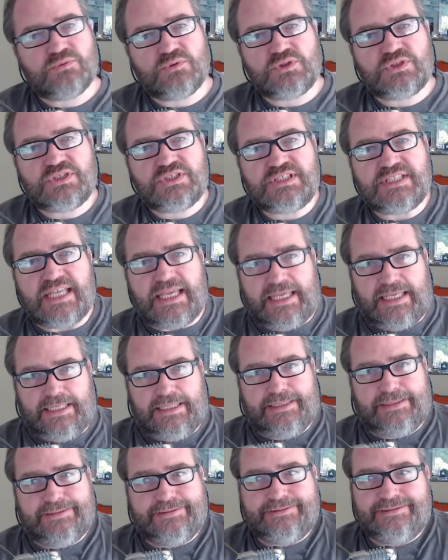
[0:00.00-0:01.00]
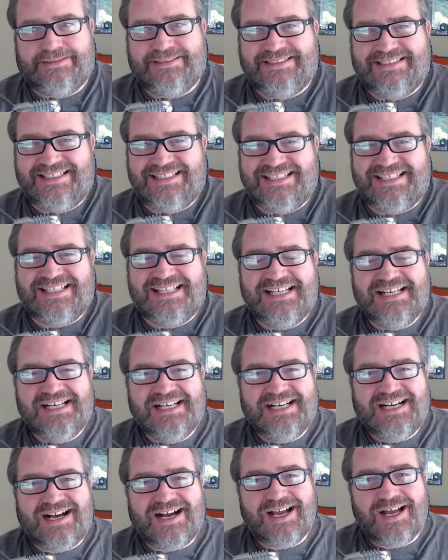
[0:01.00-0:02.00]
will stick.
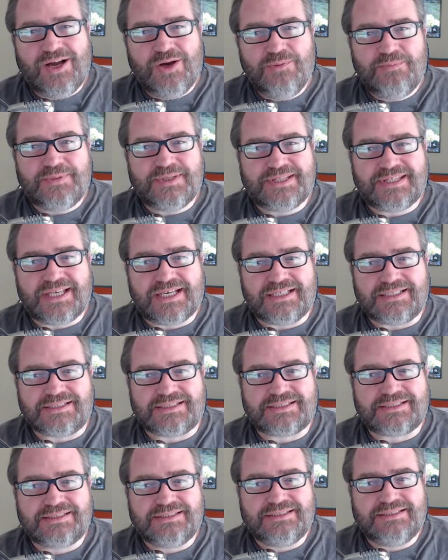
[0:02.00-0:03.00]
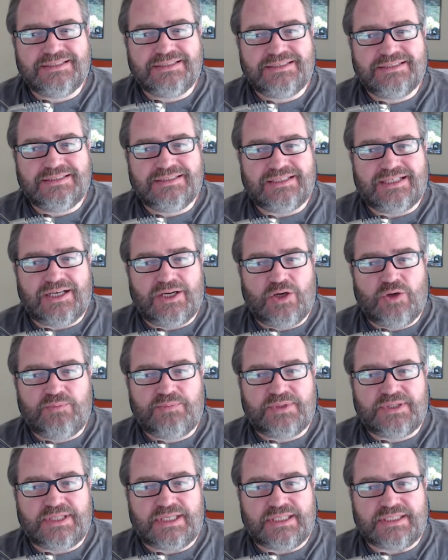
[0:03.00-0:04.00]
I hope it does. I
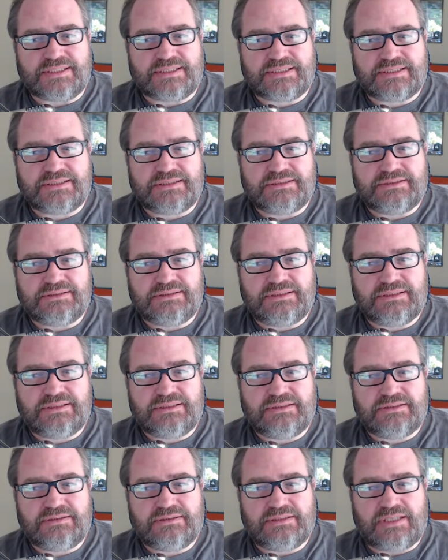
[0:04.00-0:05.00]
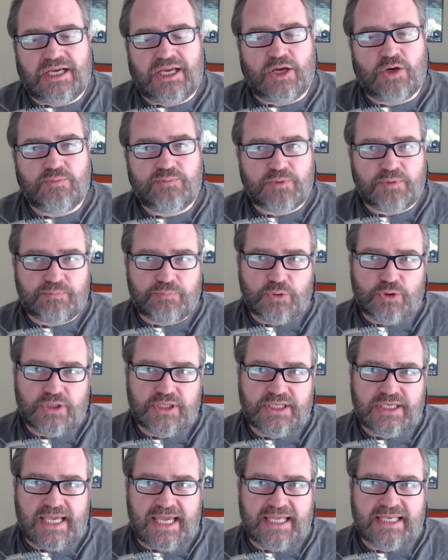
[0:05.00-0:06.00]
hope it does. I hope
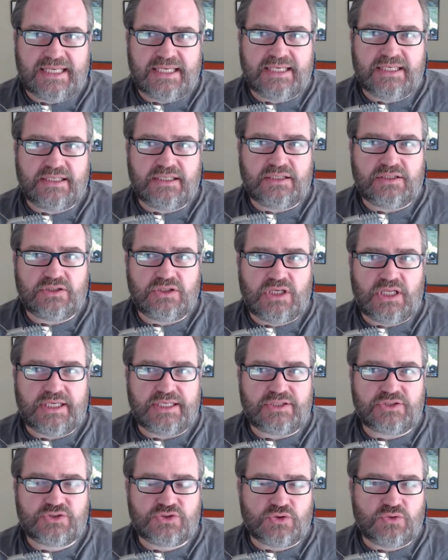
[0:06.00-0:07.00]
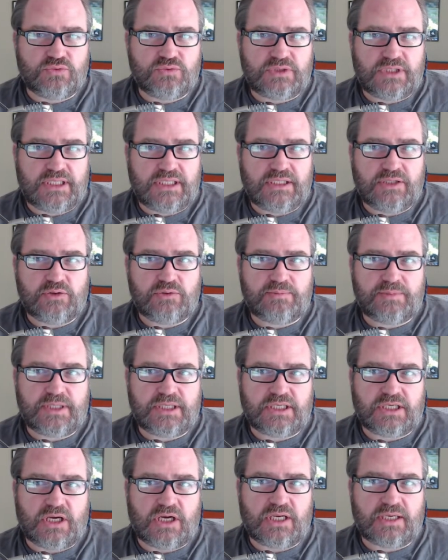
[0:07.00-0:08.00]
that adding like salt and a little
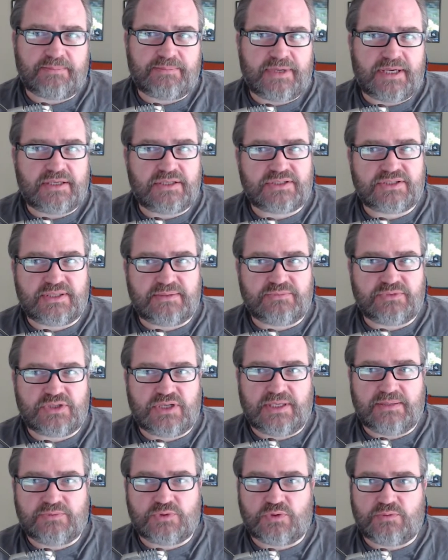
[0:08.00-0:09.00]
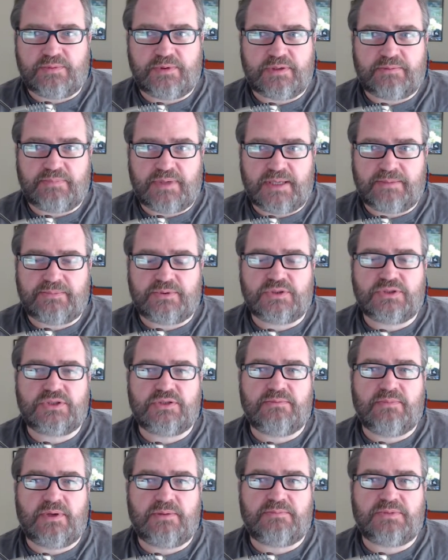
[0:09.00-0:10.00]
bit of garlic powder sometimes or a bit of pepper
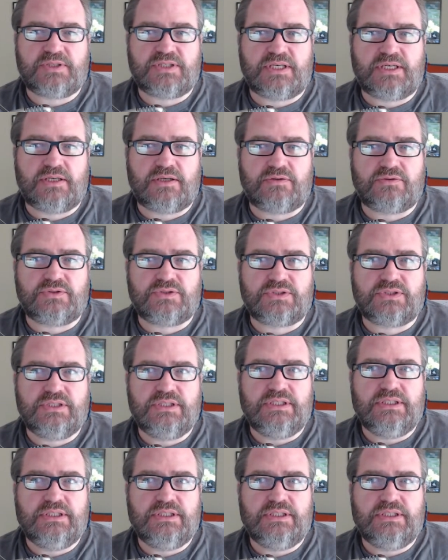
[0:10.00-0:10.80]
to my potatoes